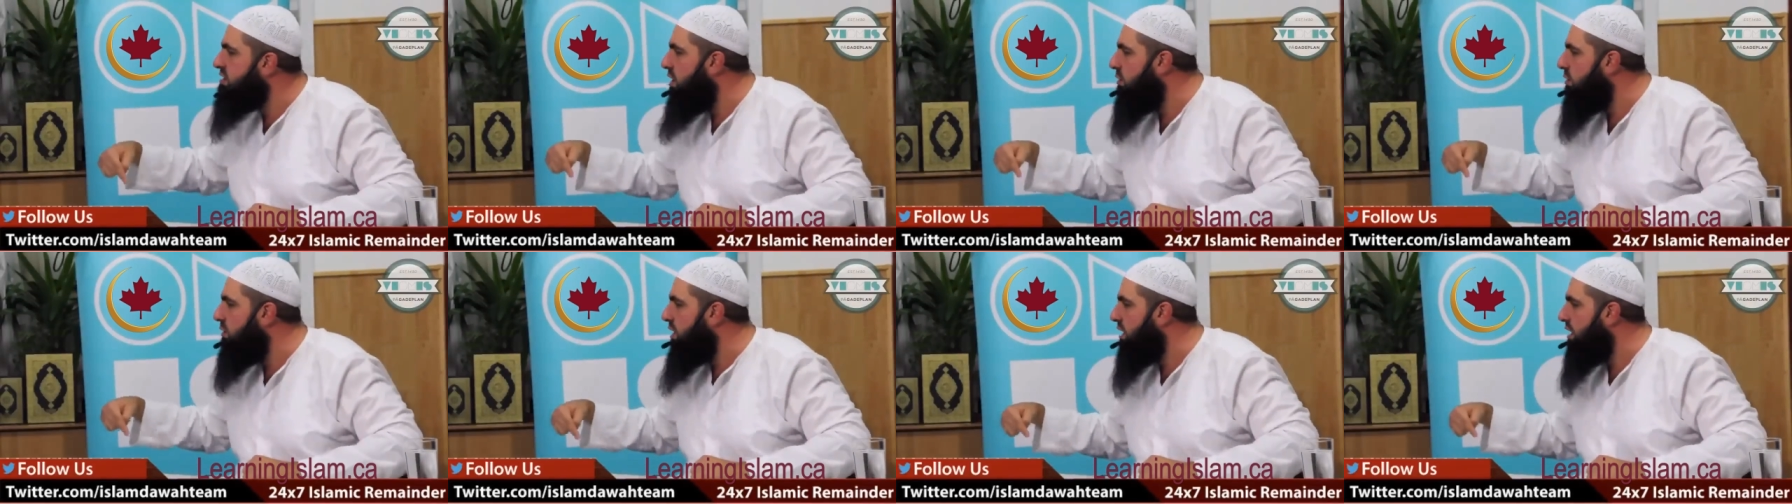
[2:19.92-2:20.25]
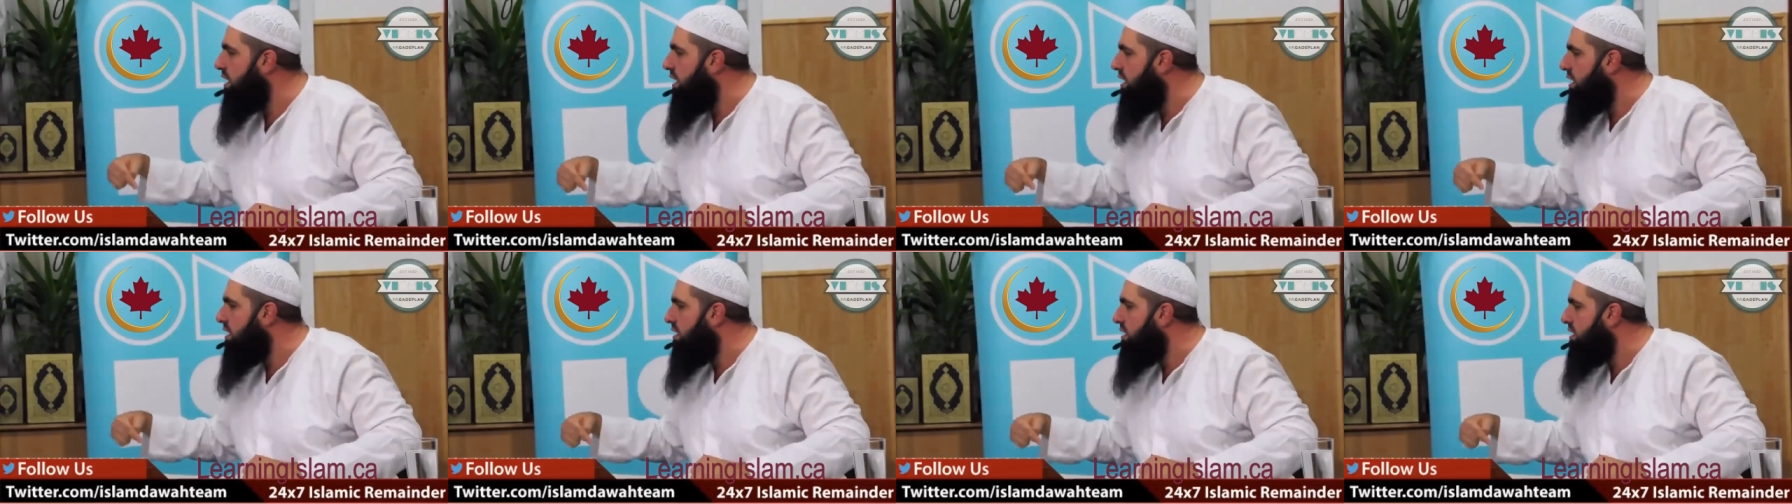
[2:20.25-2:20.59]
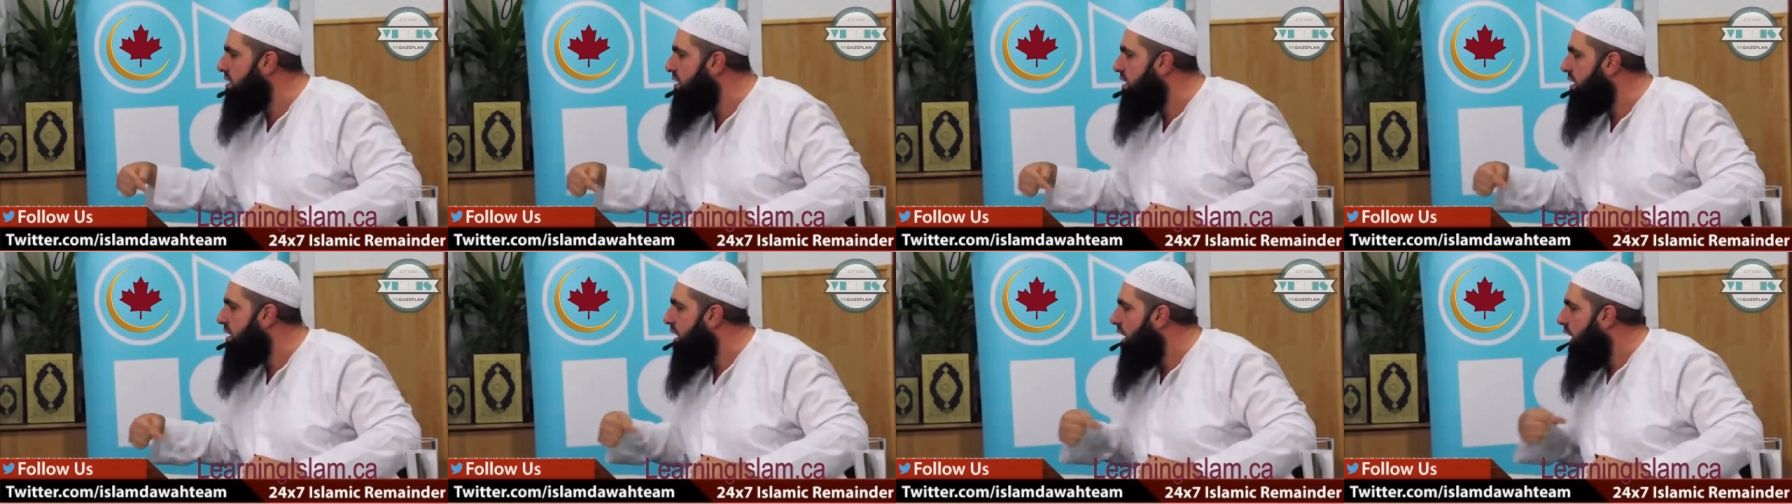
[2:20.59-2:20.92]
oh Allah.
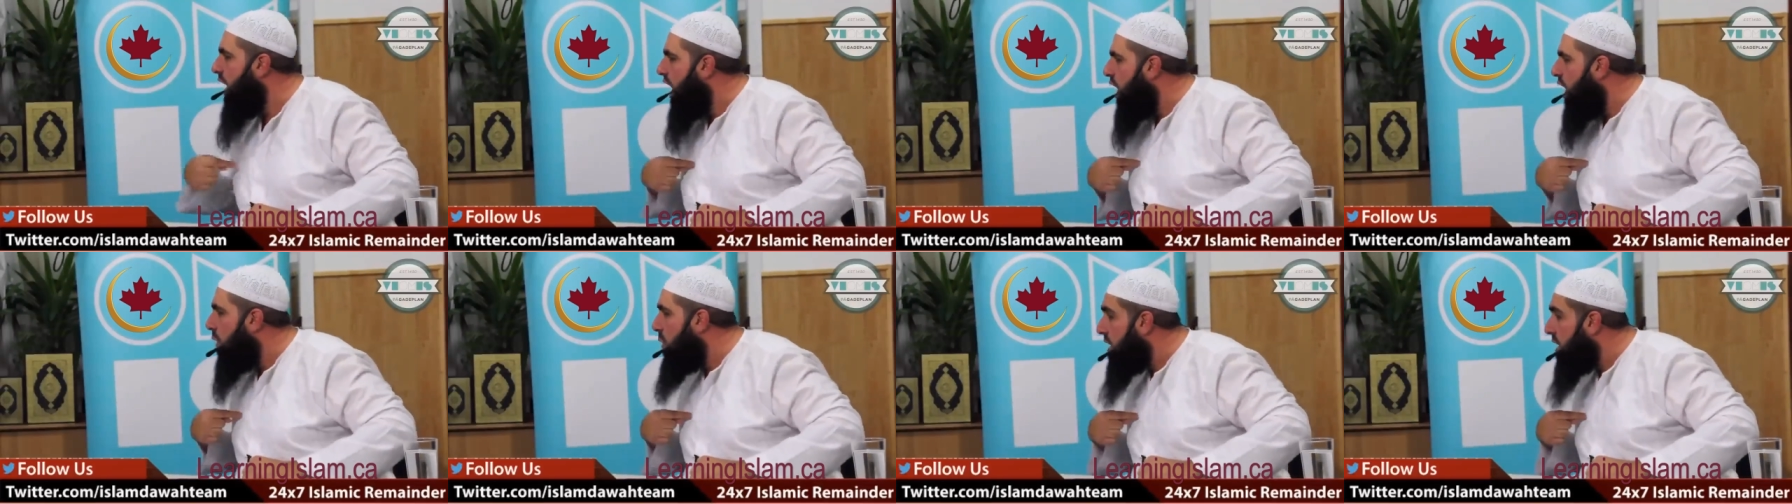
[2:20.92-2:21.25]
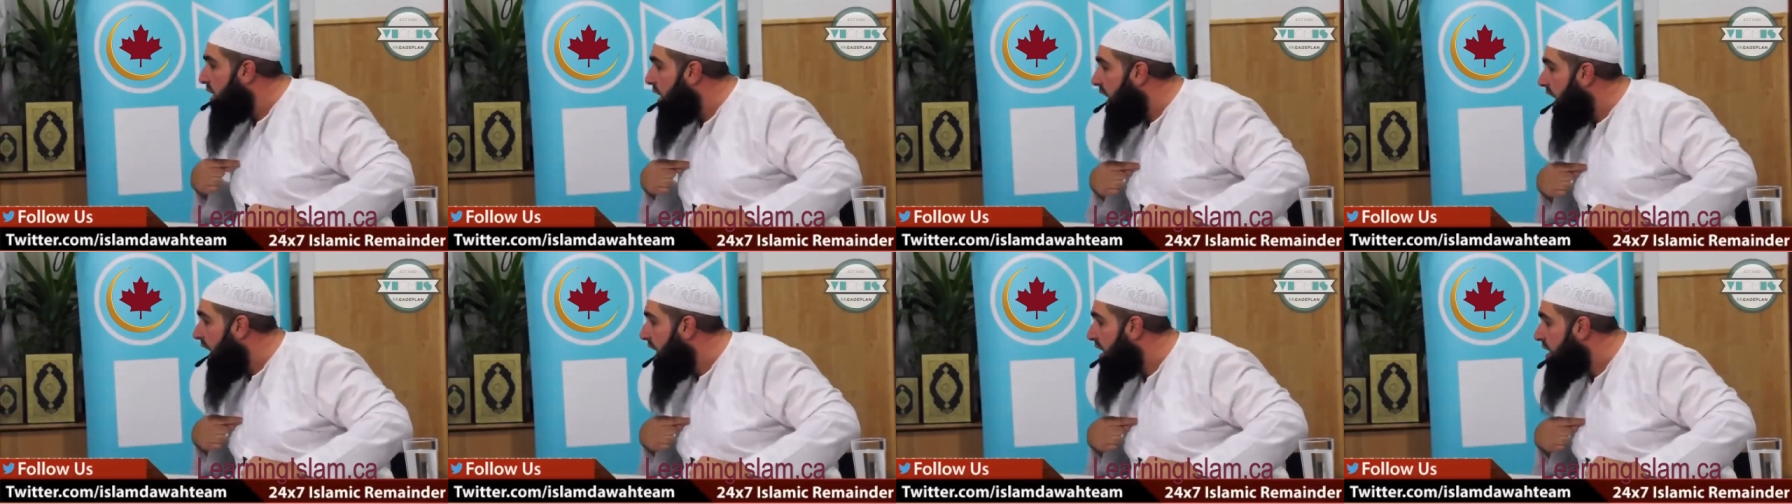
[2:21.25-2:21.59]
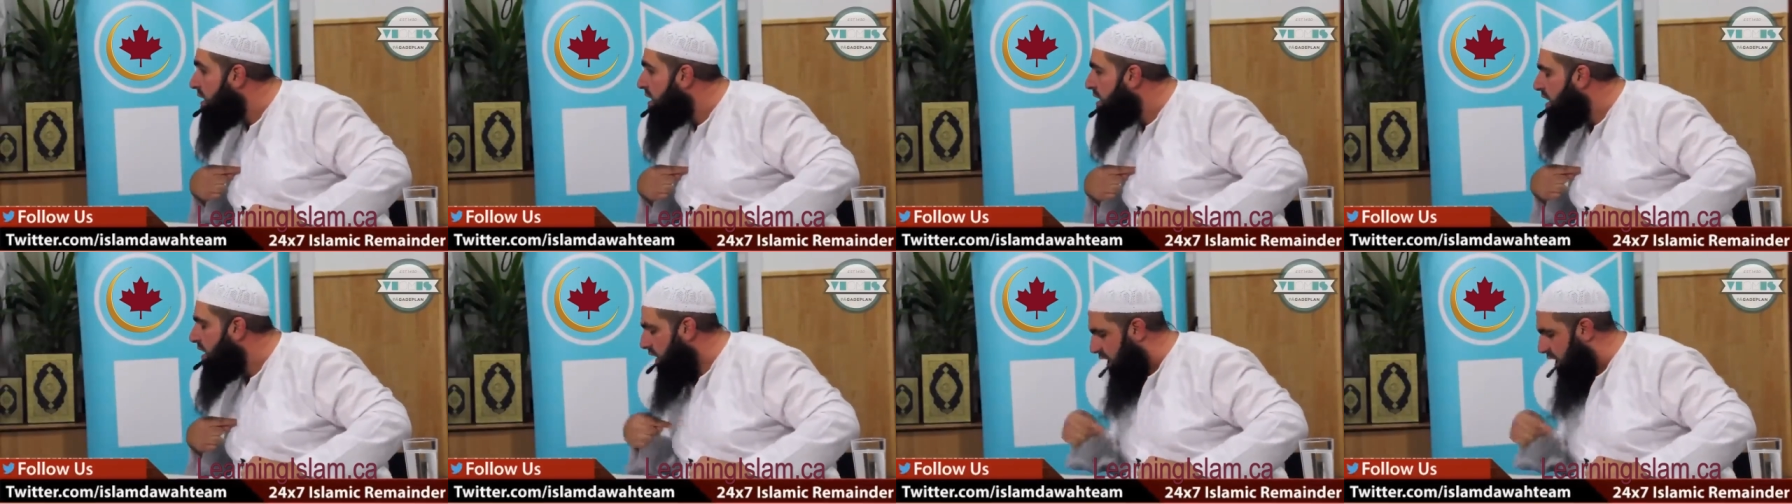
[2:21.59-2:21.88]
Oh Allah,